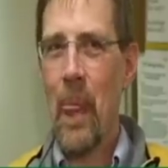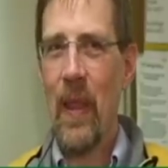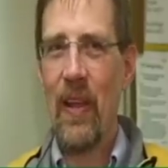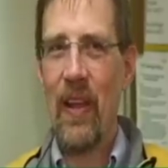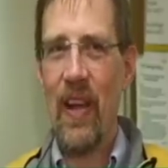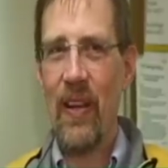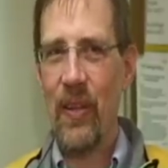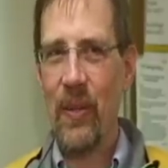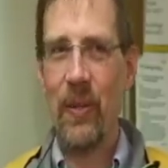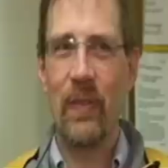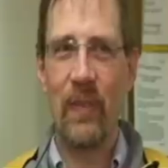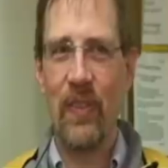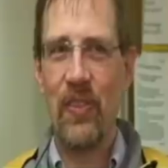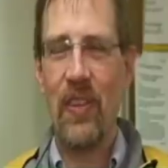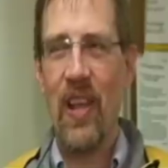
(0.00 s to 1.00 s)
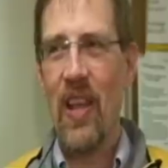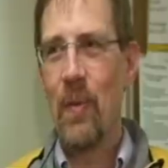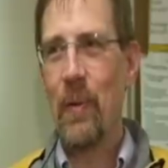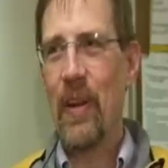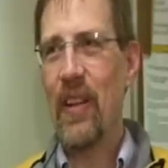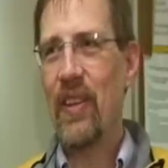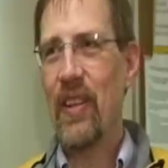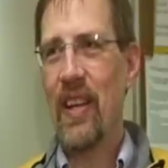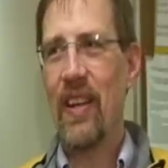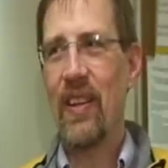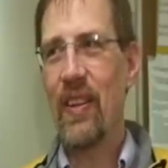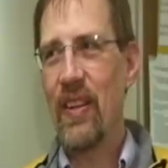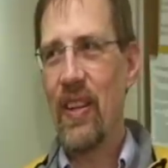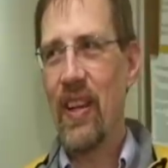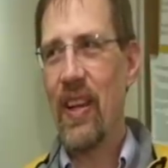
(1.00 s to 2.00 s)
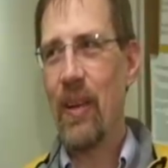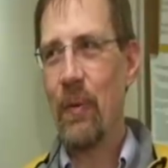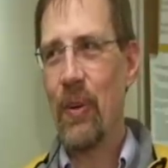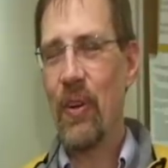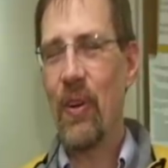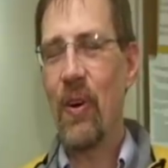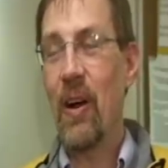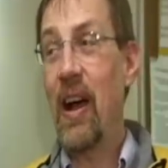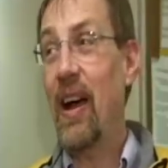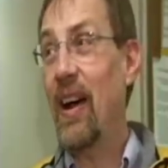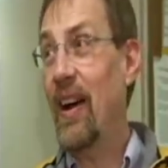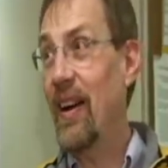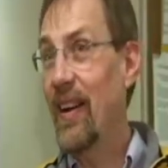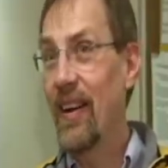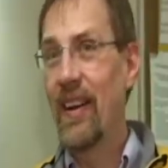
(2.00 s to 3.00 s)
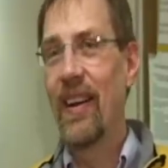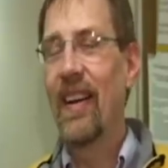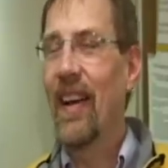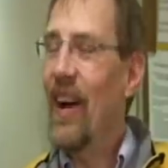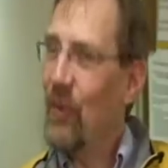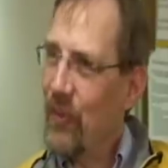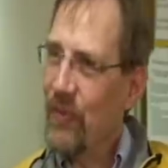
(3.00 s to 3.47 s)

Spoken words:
kind of nervous, but at the end of the day, I'm going to go, ah, that was